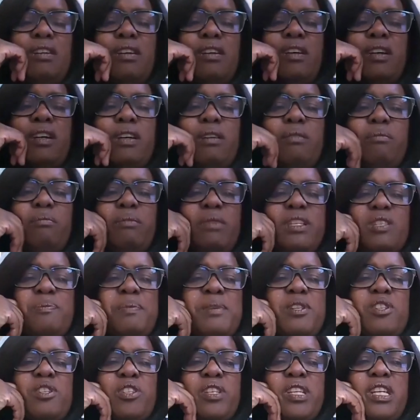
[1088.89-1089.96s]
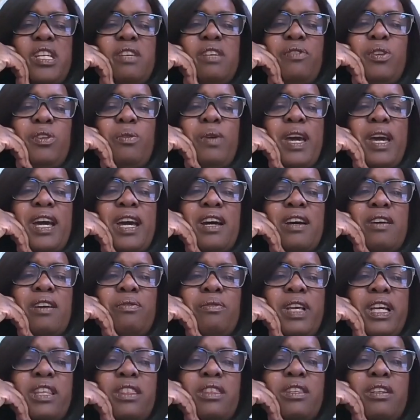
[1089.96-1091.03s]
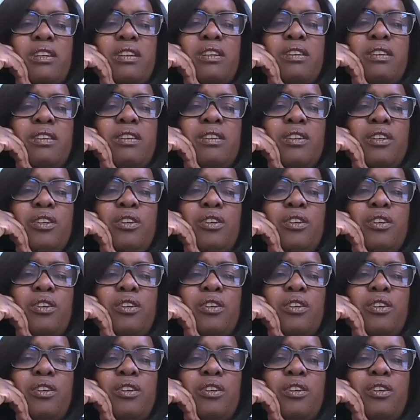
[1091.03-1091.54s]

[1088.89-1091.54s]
Especially if you have like the